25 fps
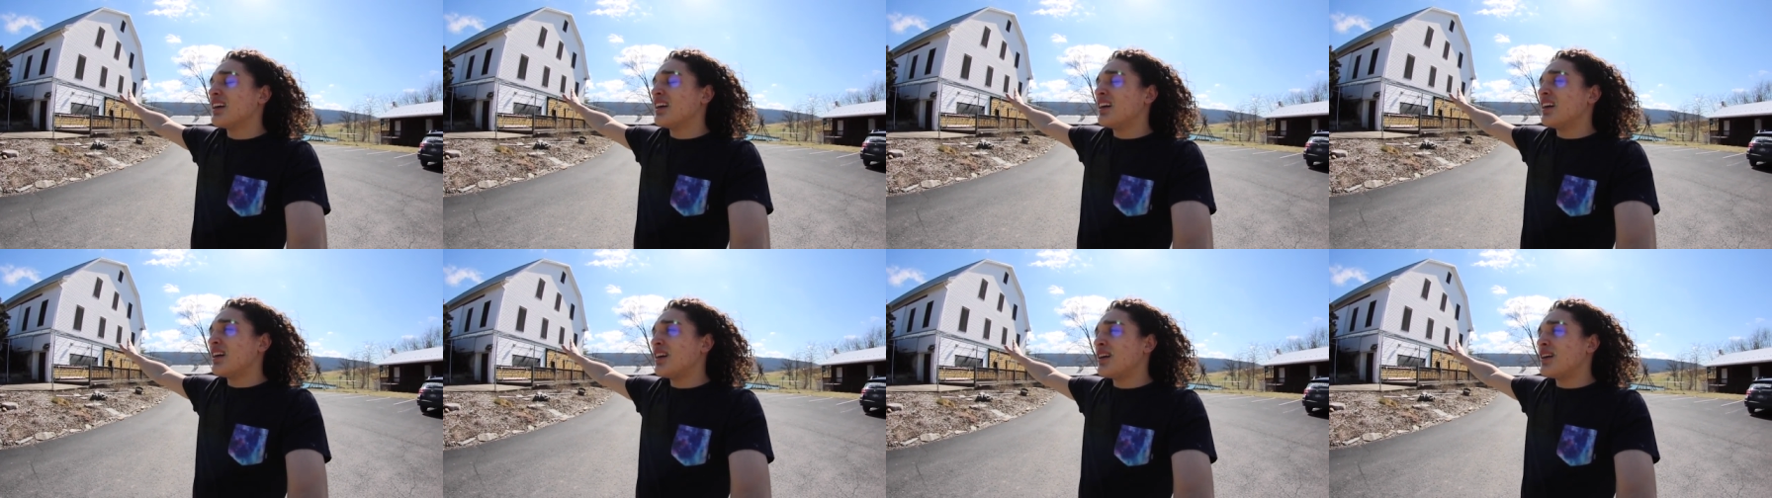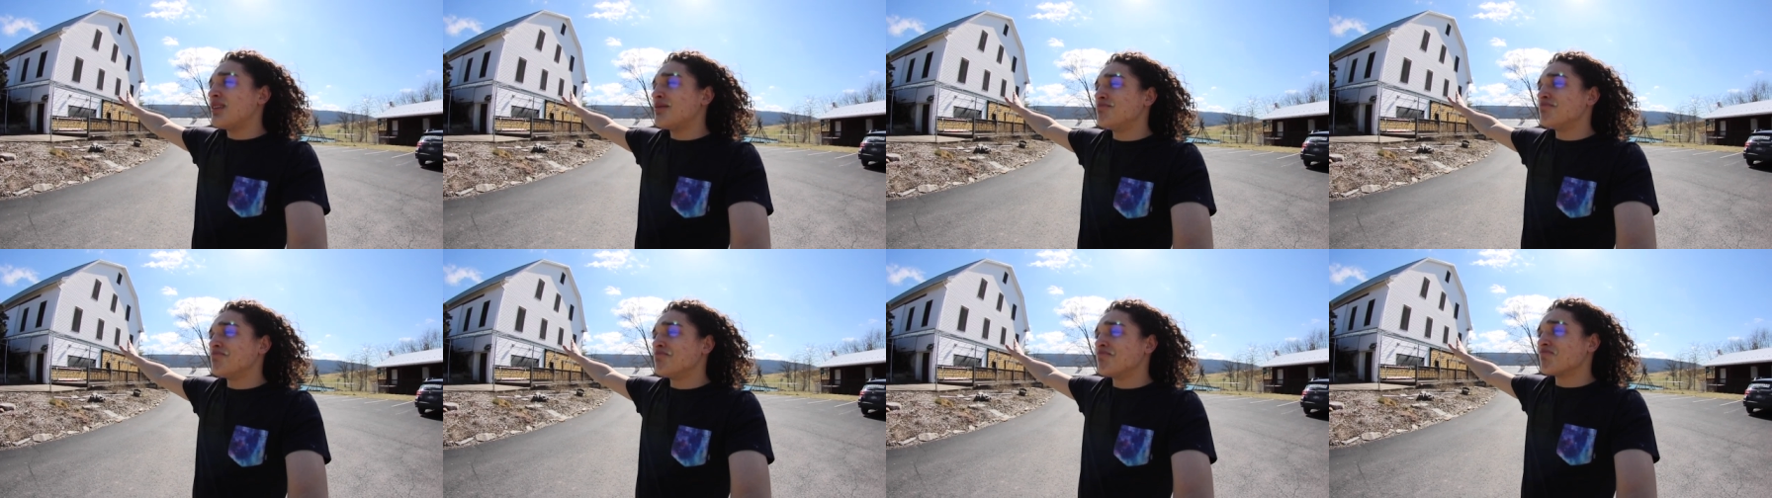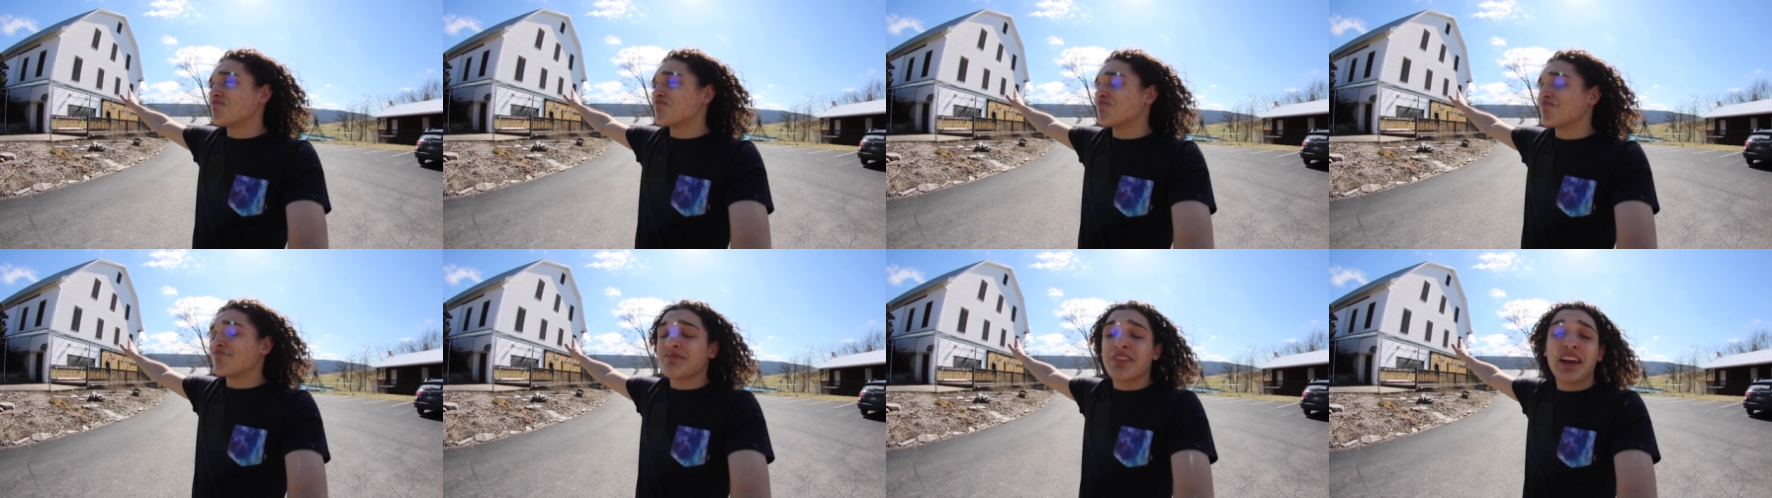
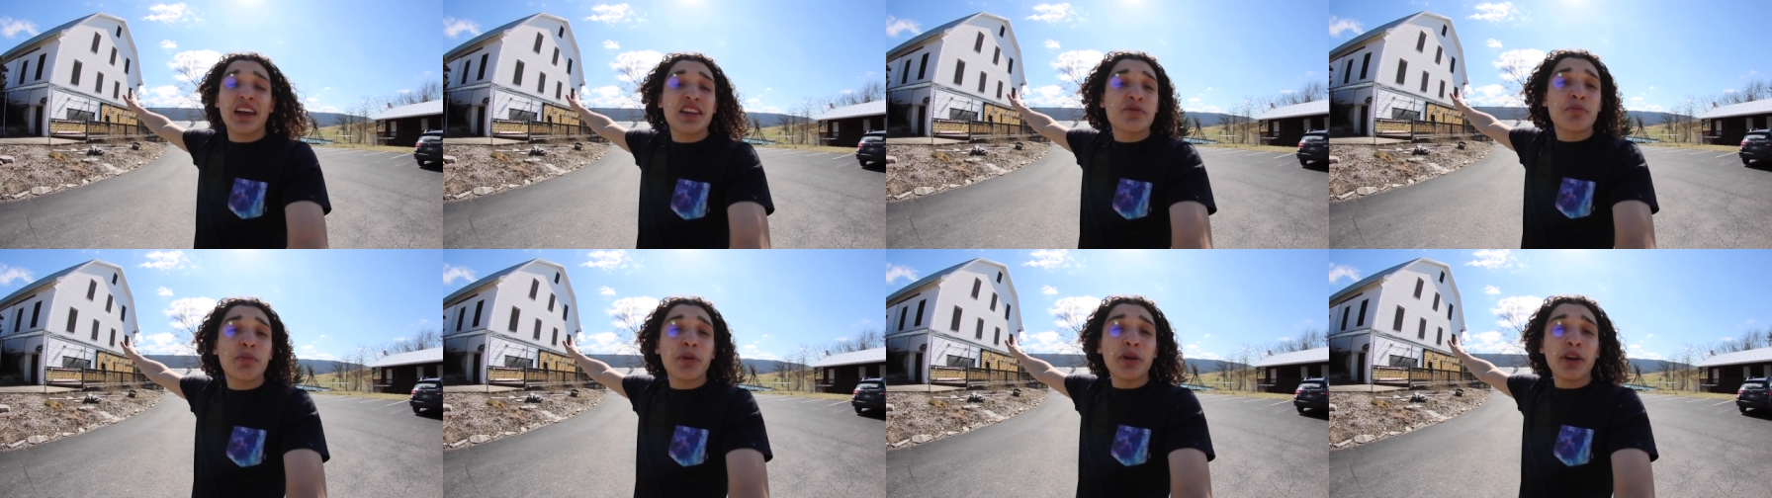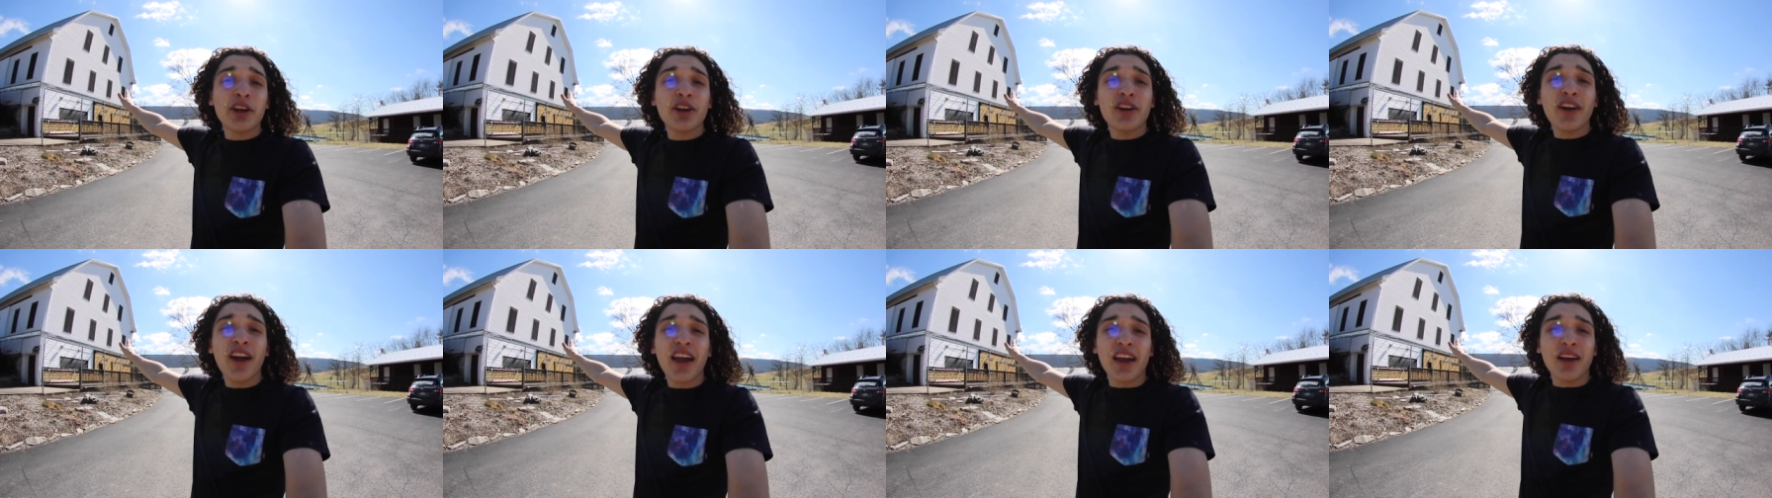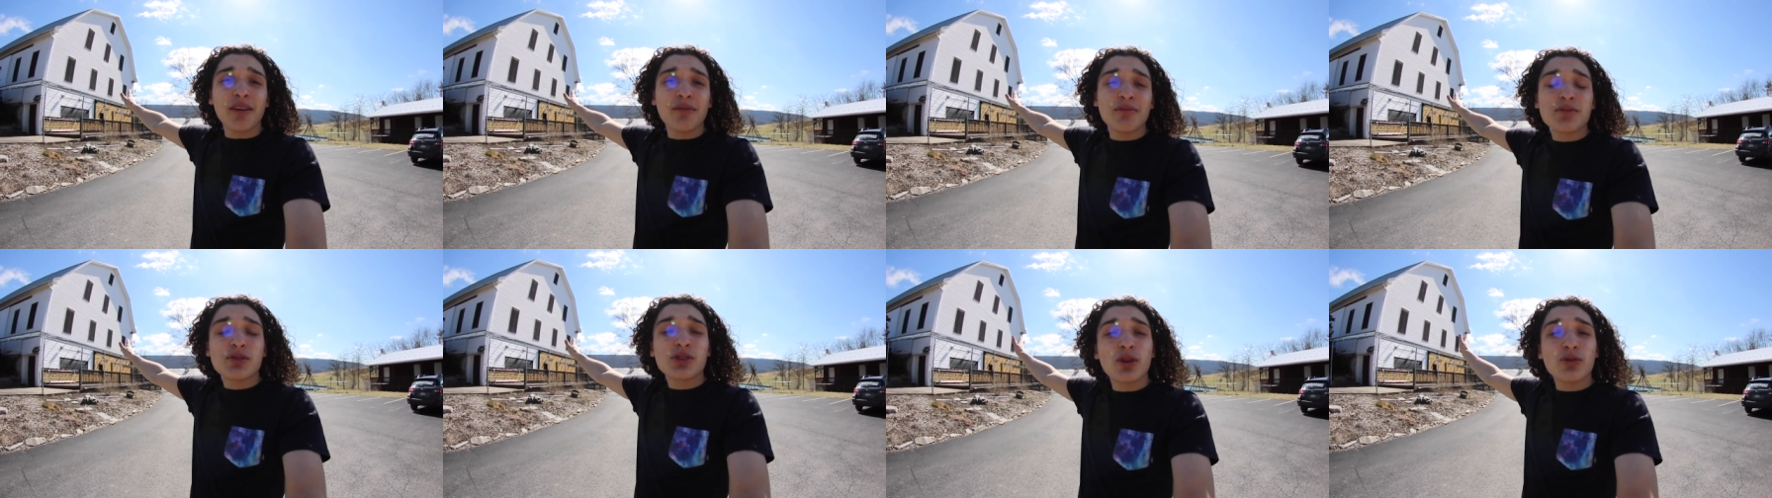Um, it's pretty
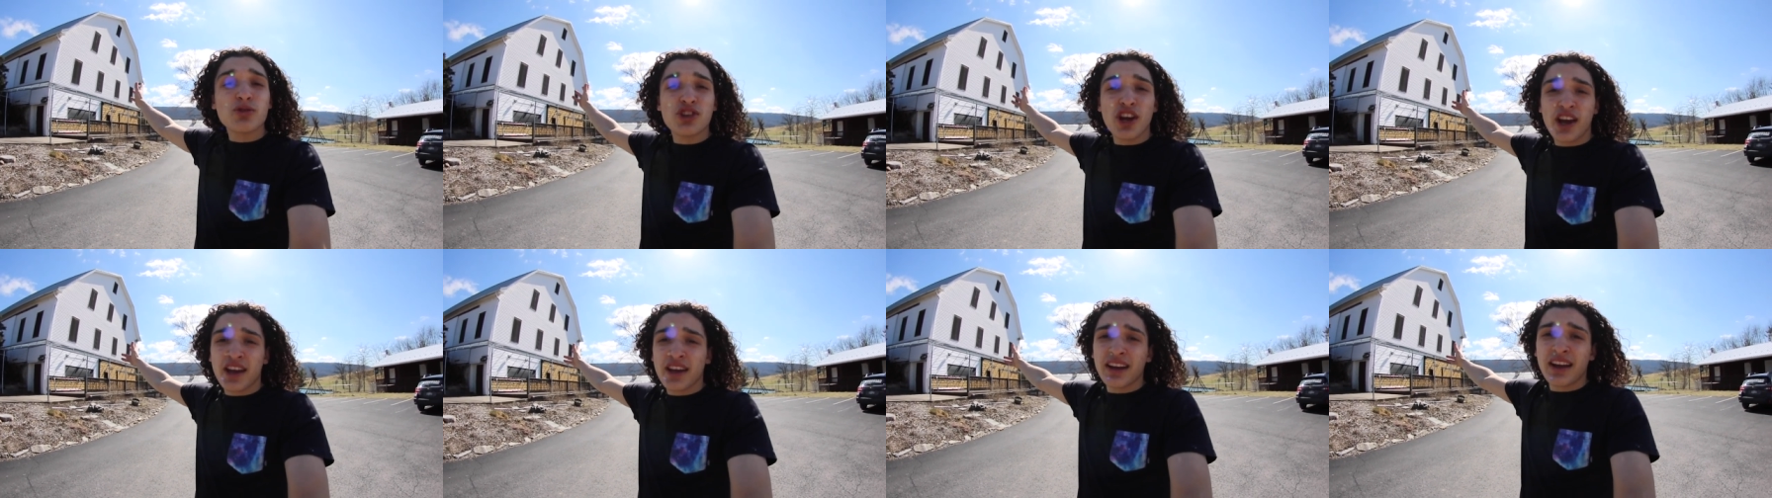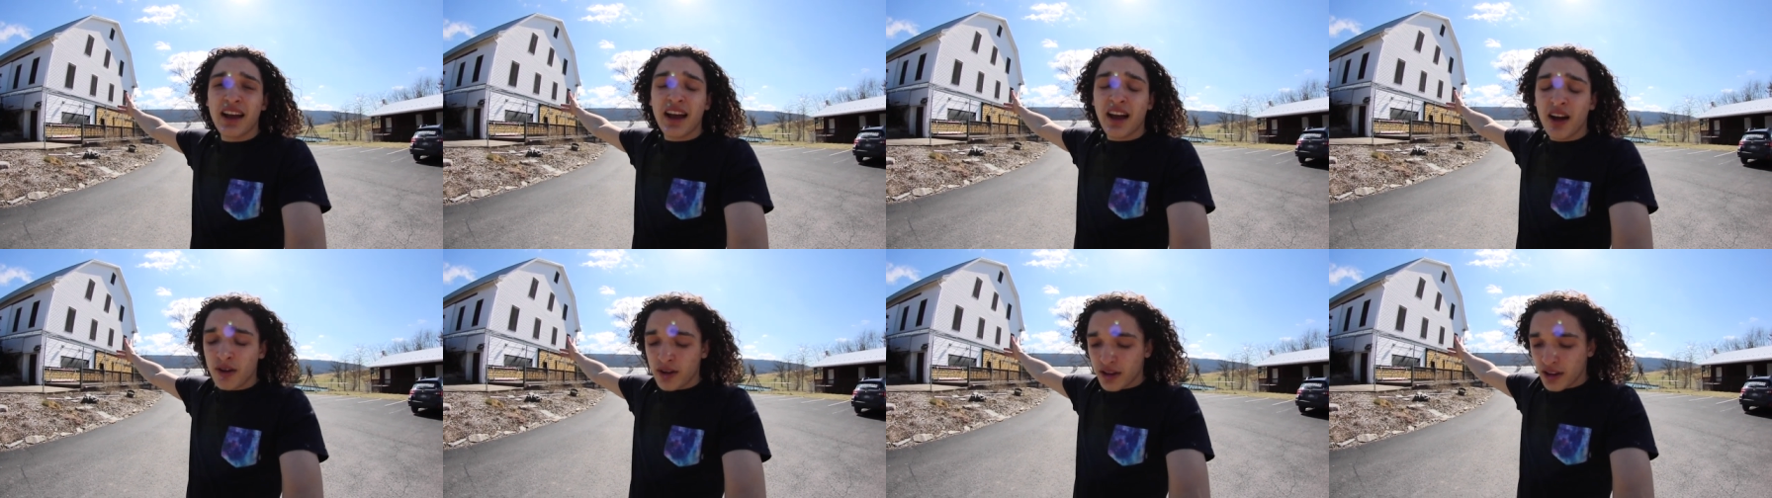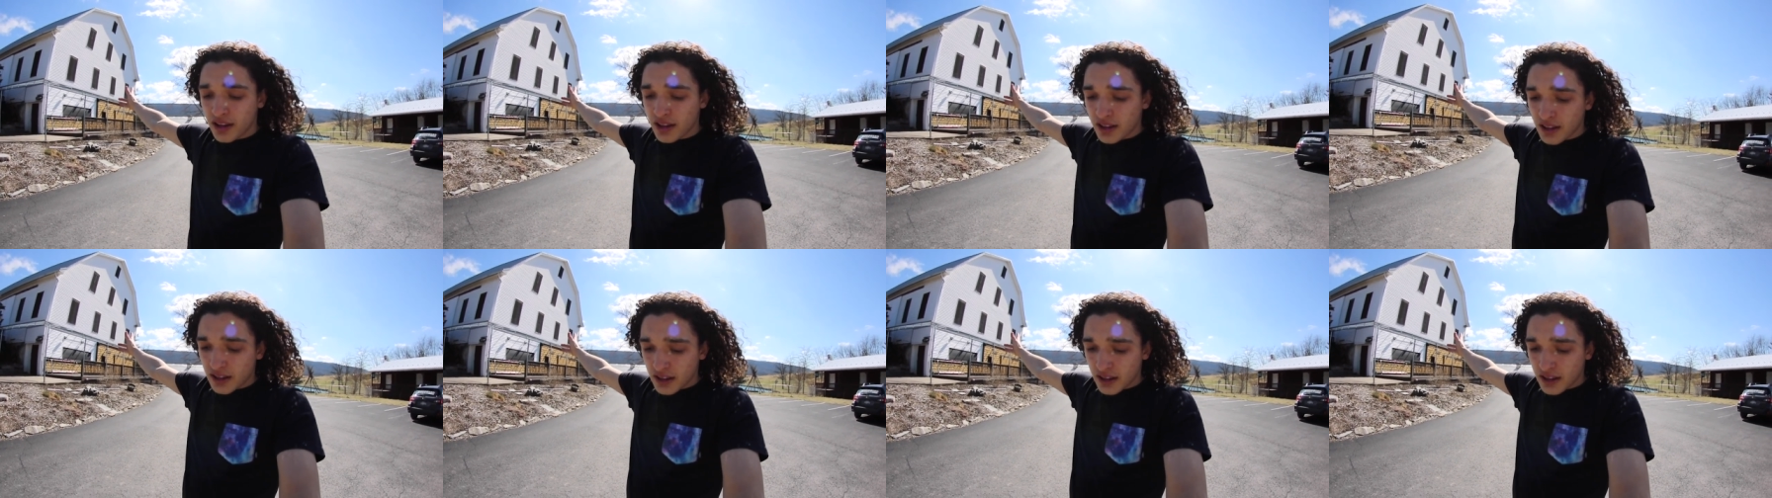great, so check it out.